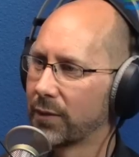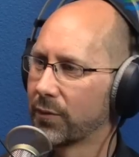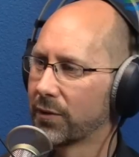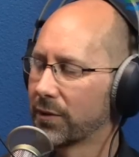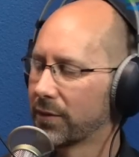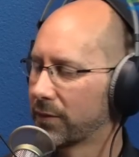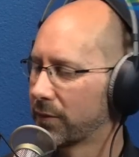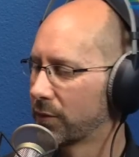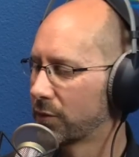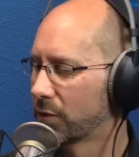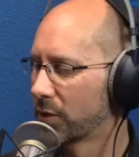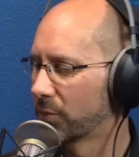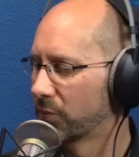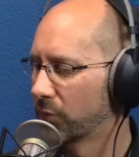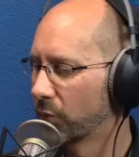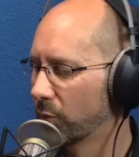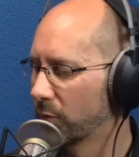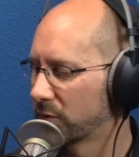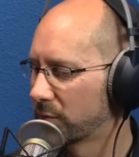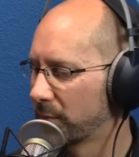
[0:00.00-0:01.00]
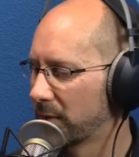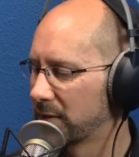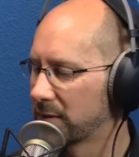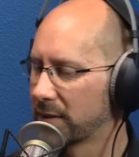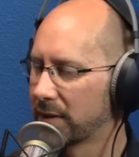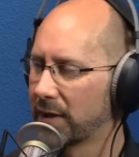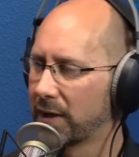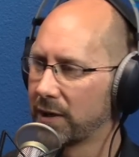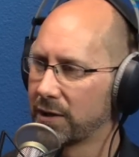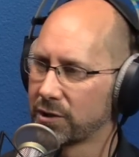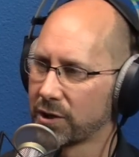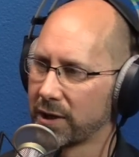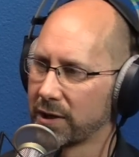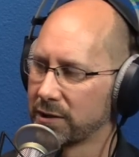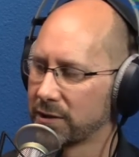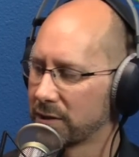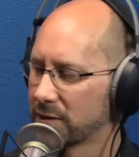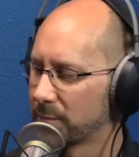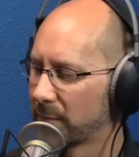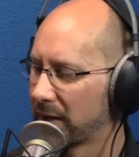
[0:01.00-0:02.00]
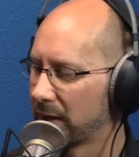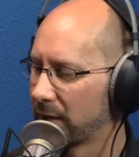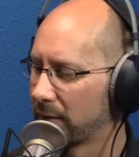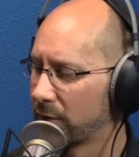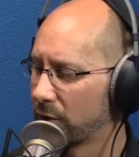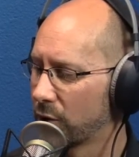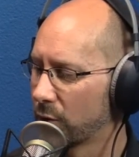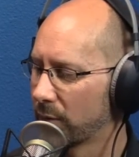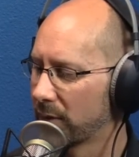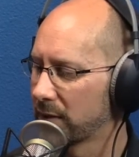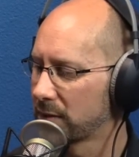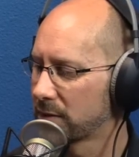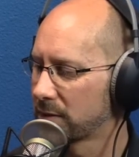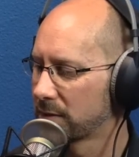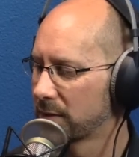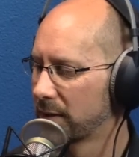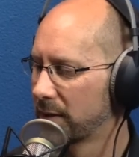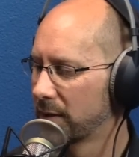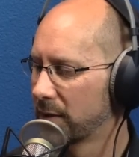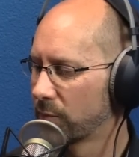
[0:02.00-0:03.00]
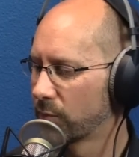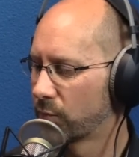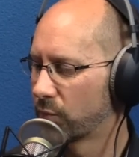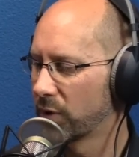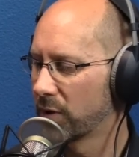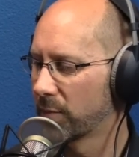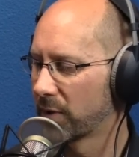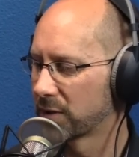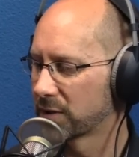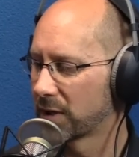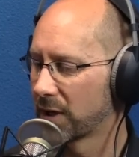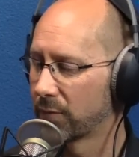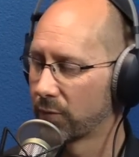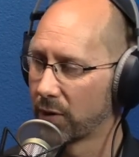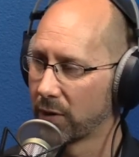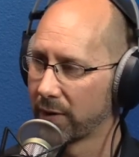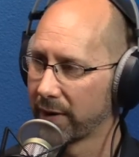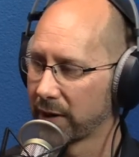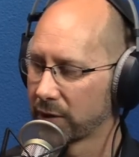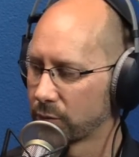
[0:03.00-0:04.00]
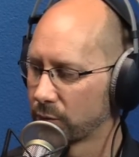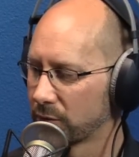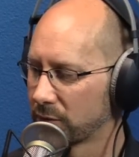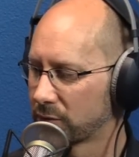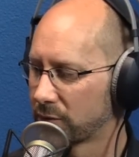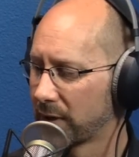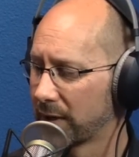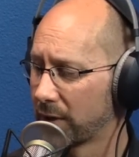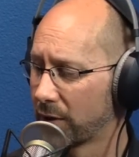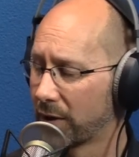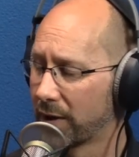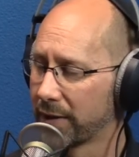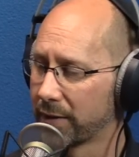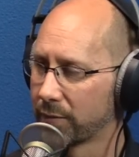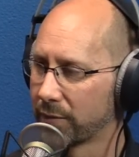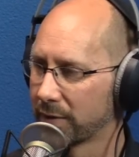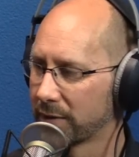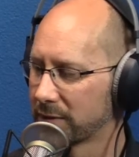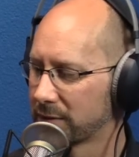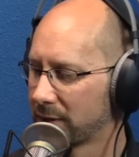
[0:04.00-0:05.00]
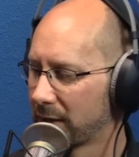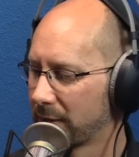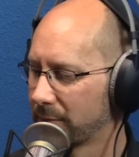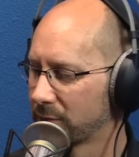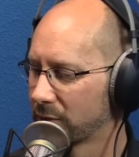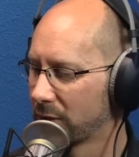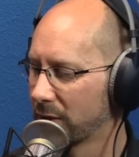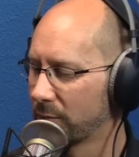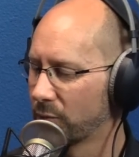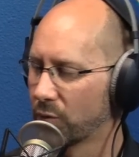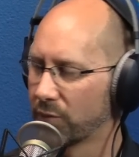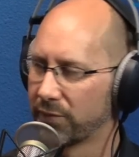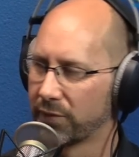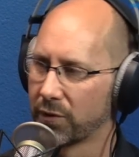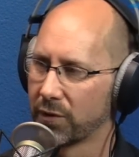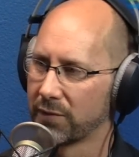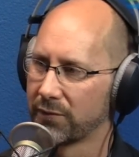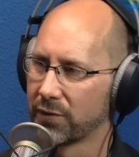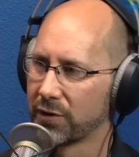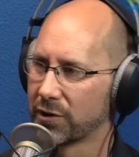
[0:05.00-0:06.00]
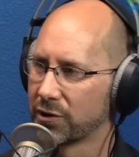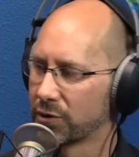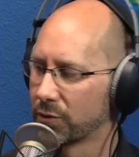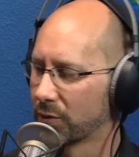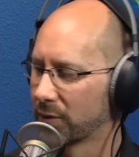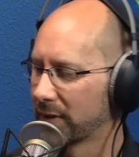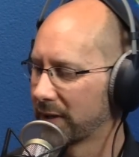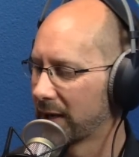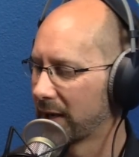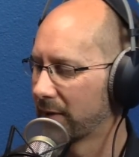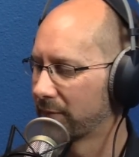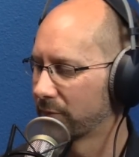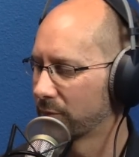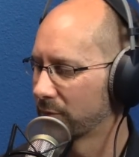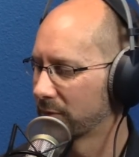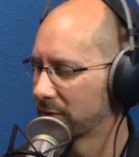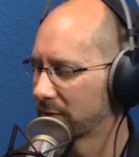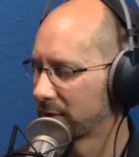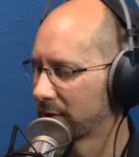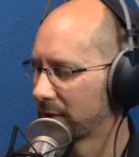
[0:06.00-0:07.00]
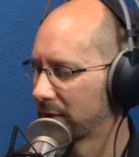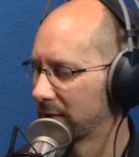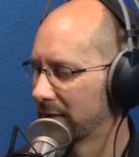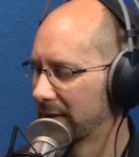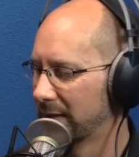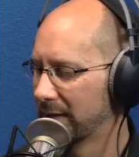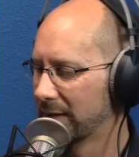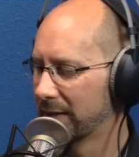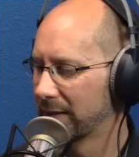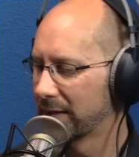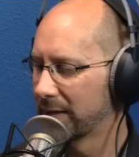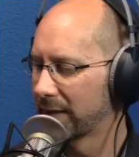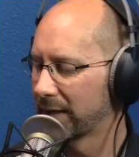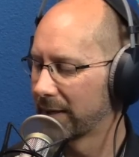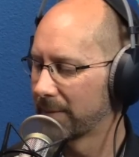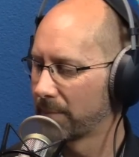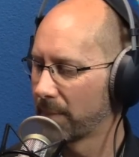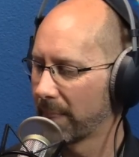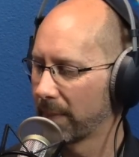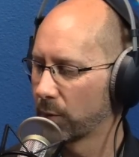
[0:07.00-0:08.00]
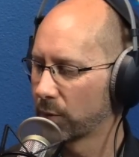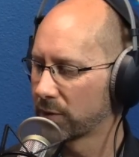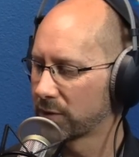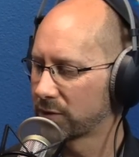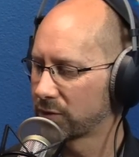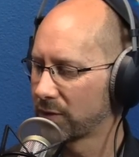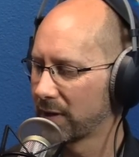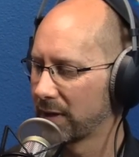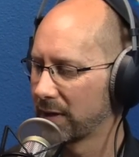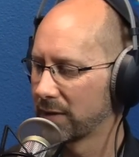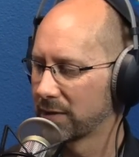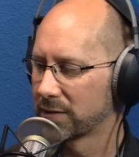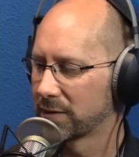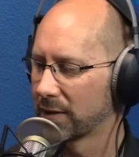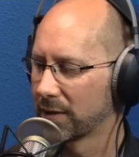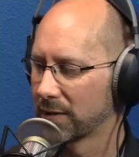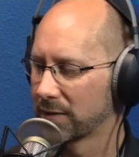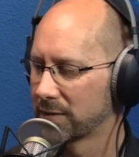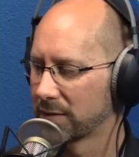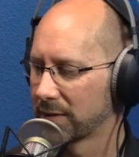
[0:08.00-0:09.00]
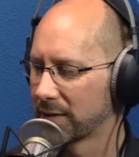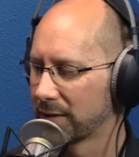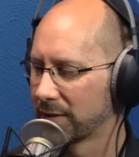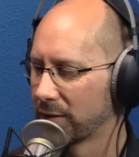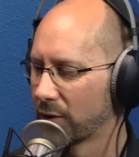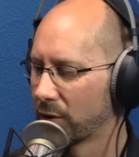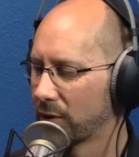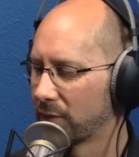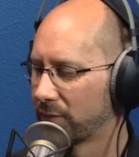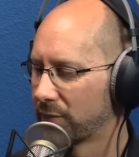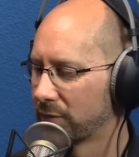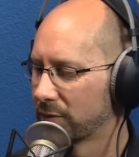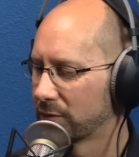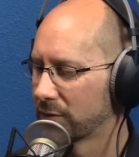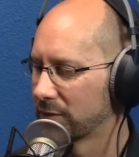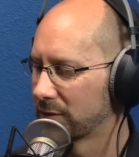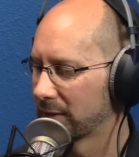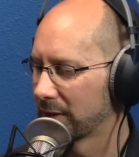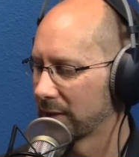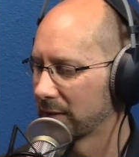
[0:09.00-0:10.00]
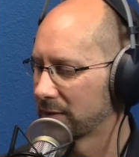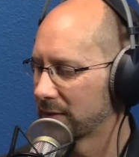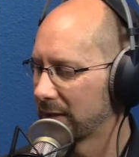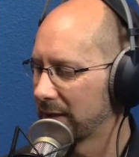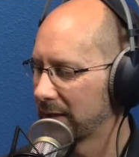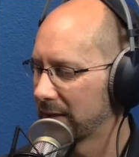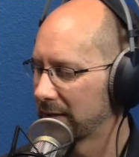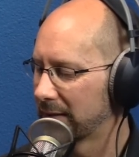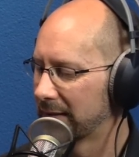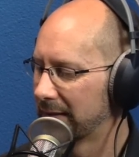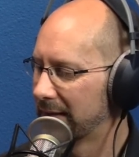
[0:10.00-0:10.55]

are the, the top four, which means that any changes made in the U S pretty much get rolled out to Australia either at the same time or very, very shortly afterwards. So Um, look, Australian sellers are no different to sellers here.